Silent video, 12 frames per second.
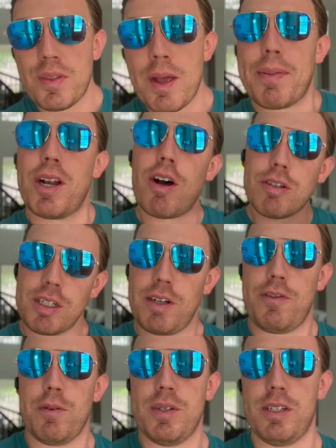but I also need to
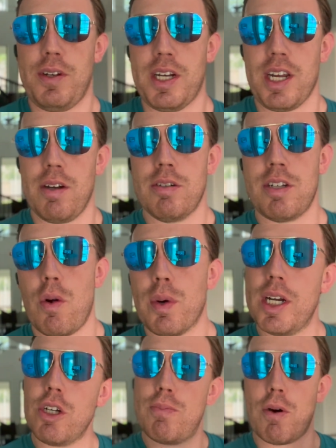film this video. So we're
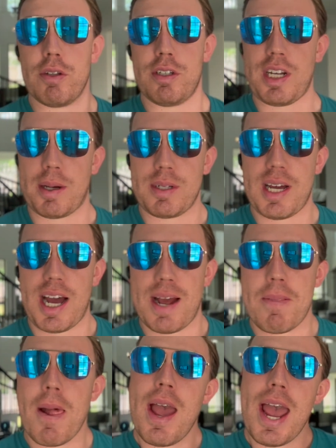gonna do both at the same time
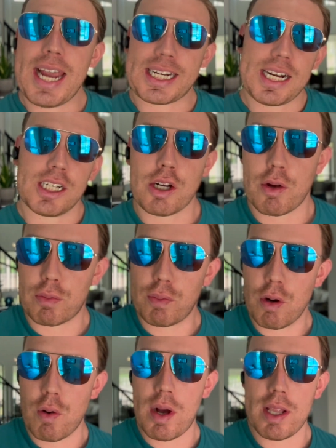and kind of go
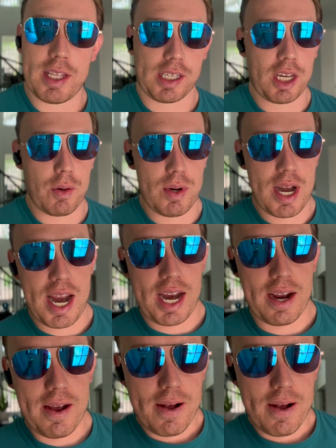through the Q&A